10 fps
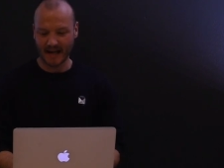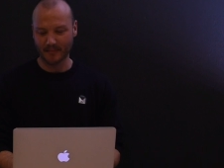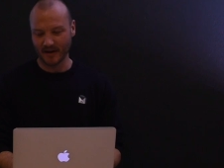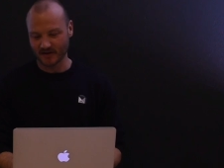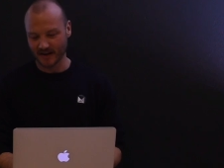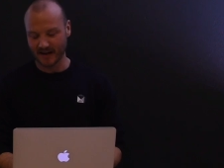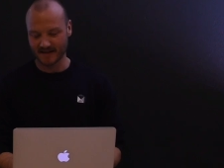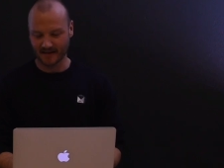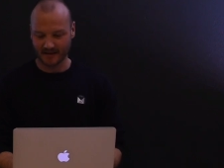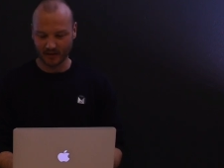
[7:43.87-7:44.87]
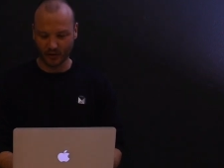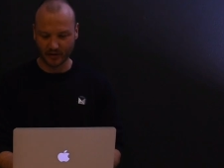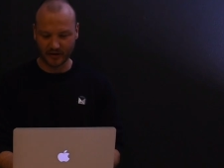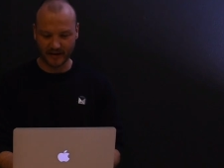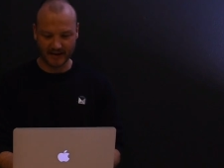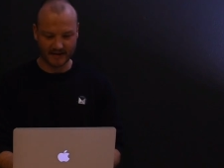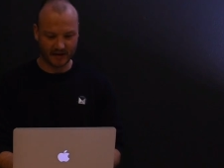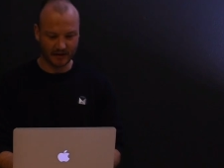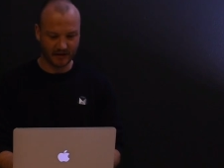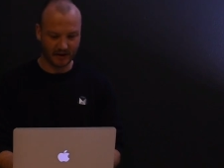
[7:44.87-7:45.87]
images and all the things
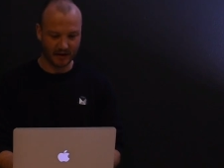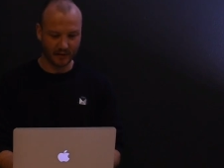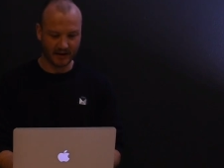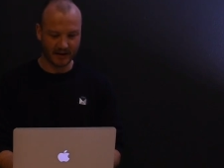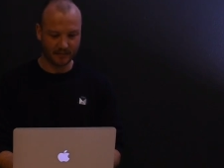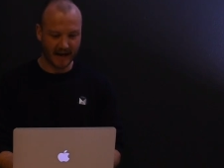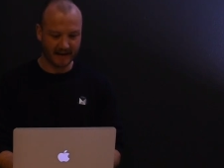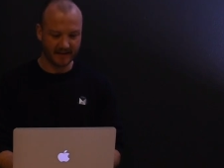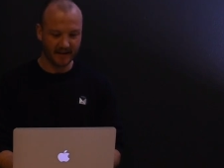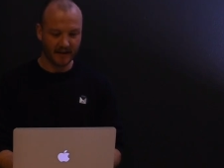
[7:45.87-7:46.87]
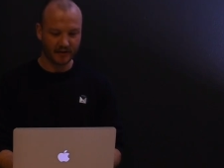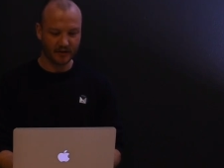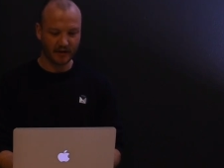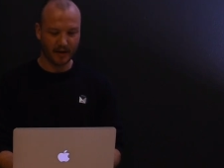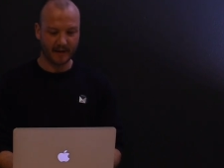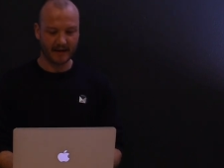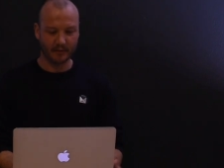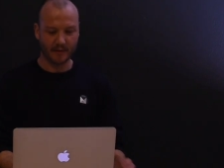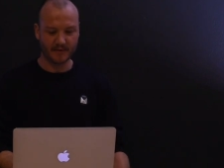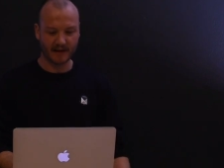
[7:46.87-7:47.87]
that you would expect to try and
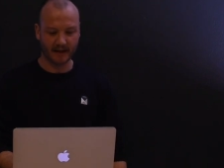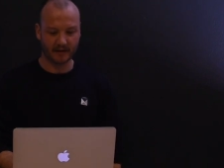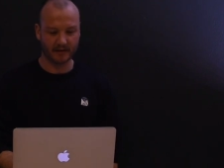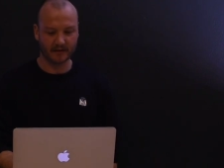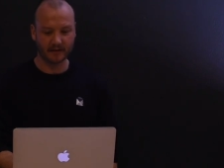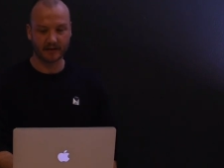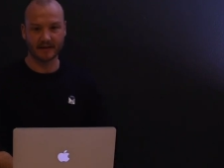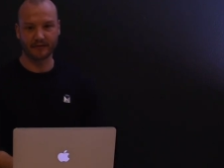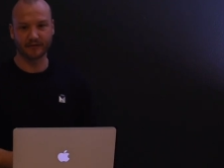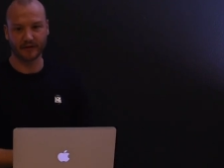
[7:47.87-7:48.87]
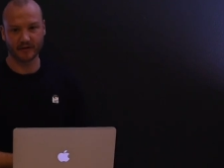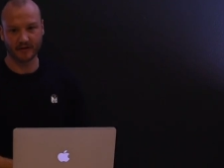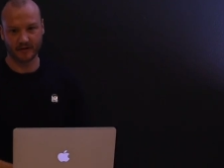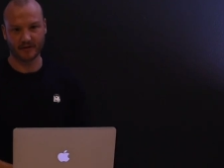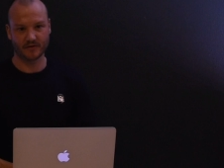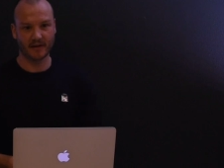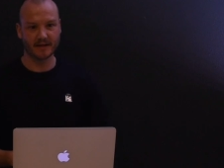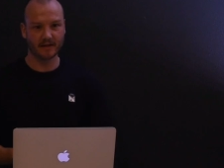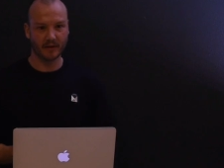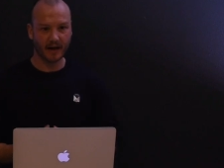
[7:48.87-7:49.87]
make a website look different
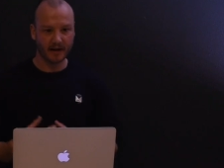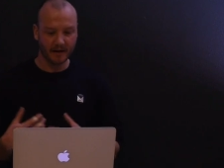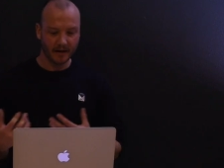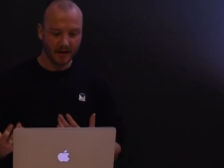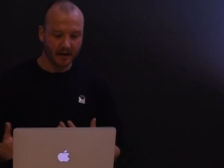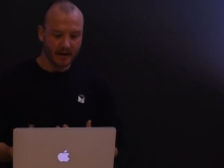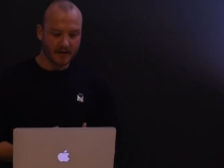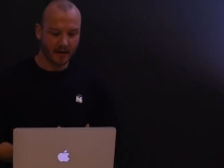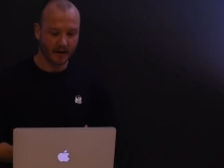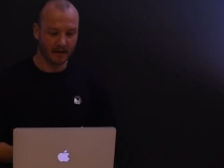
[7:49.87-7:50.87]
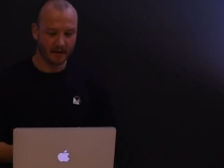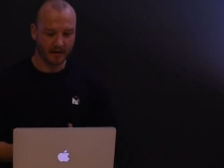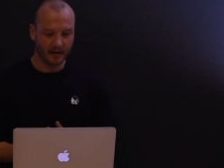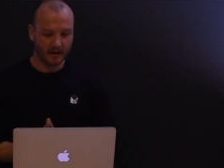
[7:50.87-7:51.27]
straight away. So,